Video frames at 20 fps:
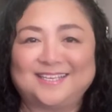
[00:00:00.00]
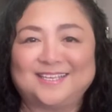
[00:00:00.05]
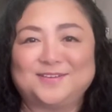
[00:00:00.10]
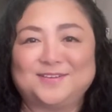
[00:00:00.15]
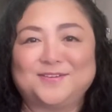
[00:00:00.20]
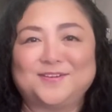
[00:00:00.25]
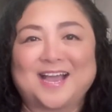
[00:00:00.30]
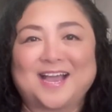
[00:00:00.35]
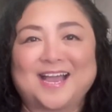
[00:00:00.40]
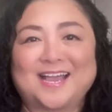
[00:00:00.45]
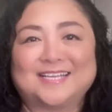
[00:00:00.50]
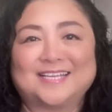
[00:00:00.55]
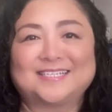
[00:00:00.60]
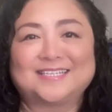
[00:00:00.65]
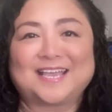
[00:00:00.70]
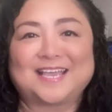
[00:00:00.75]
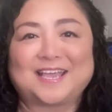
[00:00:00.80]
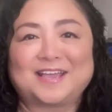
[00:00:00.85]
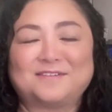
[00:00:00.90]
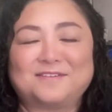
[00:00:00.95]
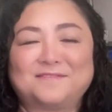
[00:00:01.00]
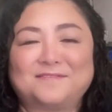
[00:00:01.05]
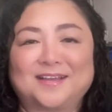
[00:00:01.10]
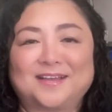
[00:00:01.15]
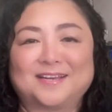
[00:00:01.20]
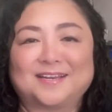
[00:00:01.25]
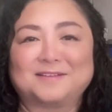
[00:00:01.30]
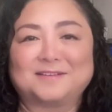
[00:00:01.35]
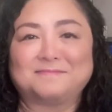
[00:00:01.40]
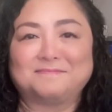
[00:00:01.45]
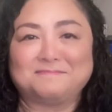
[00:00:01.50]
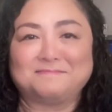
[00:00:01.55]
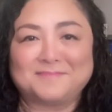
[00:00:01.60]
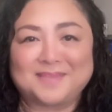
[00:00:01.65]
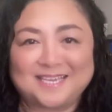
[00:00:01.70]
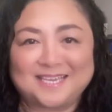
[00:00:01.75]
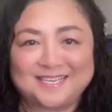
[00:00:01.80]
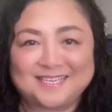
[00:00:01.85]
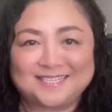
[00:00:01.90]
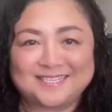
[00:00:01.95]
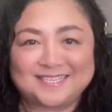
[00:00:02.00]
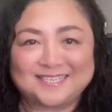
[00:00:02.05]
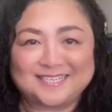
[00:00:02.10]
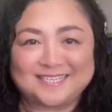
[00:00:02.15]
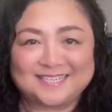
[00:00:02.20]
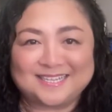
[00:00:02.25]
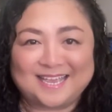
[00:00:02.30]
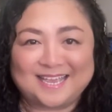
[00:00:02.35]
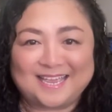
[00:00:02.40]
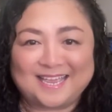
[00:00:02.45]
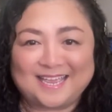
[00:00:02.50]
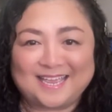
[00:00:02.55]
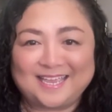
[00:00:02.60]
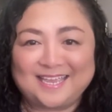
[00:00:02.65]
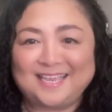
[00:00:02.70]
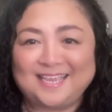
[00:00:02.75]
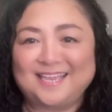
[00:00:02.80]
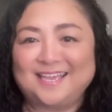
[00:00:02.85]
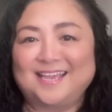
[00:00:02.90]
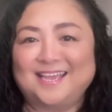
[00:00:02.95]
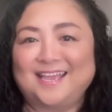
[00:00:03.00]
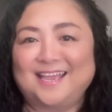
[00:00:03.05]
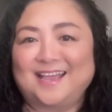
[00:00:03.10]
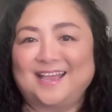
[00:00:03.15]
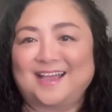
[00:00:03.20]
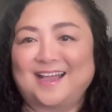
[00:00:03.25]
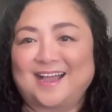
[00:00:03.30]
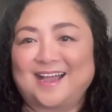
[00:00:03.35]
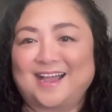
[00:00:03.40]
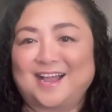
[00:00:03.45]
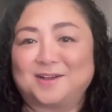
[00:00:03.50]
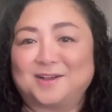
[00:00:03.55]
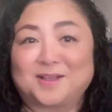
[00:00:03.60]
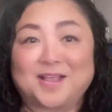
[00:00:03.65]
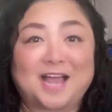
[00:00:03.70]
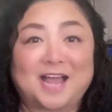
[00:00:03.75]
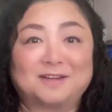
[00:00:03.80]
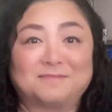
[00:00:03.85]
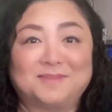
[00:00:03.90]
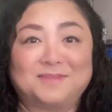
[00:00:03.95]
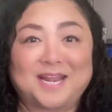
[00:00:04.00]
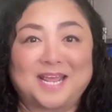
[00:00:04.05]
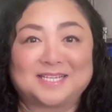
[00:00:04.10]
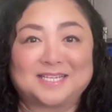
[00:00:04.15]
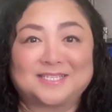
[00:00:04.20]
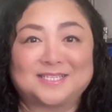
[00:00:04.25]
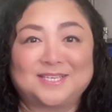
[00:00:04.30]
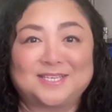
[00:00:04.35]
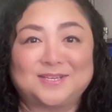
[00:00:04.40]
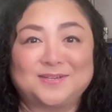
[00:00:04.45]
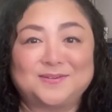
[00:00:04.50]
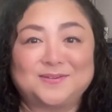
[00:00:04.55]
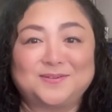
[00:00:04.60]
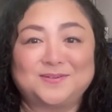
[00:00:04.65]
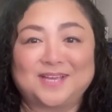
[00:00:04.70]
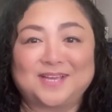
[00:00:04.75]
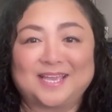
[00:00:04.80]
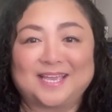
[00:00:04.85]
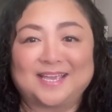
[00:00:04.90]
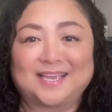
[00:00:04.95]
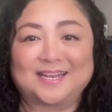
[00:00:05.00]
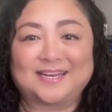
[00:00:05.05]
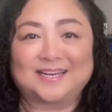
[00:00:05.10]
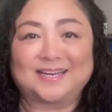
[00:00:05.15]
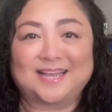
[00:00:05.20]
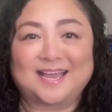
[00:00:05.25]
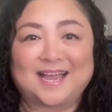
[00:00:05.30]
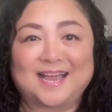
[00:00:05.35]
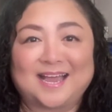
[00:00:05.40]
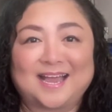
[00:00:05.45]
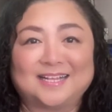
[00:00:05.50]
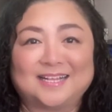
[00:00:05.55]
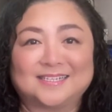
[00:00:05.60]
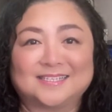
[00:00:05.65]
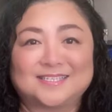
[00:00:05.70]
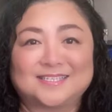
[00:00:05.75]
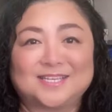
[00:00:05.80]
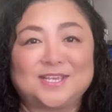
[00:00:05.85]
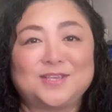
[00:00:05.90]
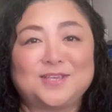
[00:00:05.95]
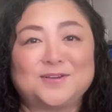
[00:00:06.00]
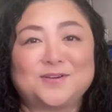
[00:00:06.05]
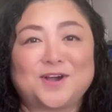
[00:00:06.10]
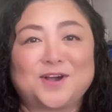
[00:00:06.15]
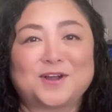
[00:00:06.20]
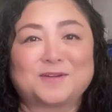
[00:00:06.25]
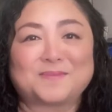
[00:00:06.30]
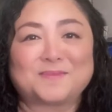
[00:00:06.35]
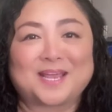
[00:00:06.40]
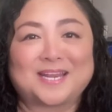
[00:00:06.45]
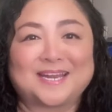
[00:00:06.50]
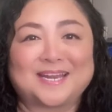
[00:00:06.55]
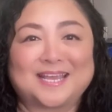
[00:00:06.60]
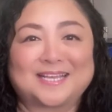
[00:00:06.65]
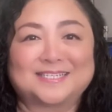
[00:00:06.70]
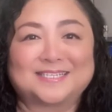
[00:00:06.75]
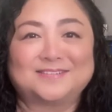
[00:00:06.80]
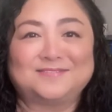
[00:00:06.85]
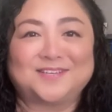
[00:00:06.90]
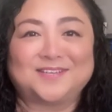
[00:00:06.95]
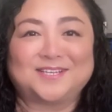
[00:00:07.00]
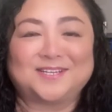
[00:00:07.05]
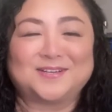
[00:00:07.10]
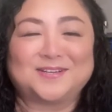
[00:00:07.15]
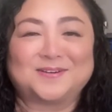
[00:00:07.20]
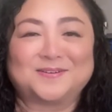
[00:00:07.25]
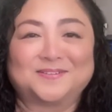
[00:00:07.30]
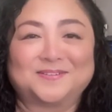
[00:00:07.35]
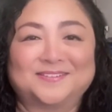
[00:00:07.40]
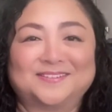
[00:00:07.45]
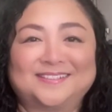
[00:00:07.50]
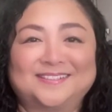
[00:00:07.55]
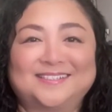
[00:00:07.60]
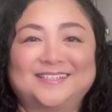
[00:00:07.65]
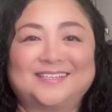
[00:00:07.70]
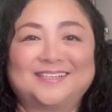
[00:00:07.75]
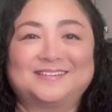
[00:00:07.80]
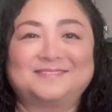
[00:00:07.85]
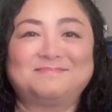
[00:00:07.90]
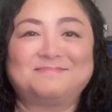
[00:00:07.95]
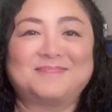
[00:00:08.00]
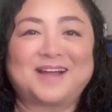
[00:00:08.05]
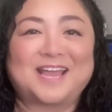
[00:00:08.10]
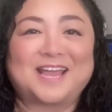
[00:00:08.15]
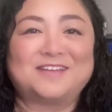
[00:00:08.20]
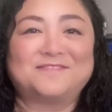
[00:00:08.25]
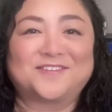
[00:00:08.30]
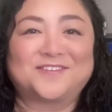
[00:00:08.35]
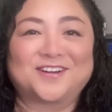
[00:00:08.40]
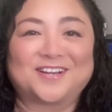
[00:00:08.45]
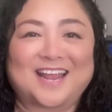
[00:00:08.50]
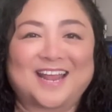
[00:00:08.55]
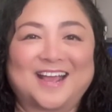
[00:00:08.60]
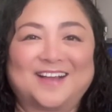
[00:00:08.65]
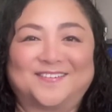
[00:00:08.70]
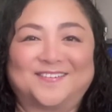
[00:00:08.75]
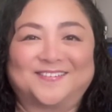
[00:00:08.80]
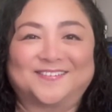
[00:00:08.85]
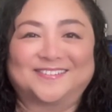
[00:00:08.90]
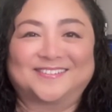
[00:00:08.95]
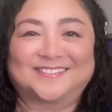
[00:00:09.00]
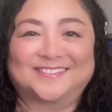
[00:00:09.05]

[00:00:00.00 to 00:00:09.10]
You guys have an amazing day. God bless you, and I'll see you on my next video. Bye for now.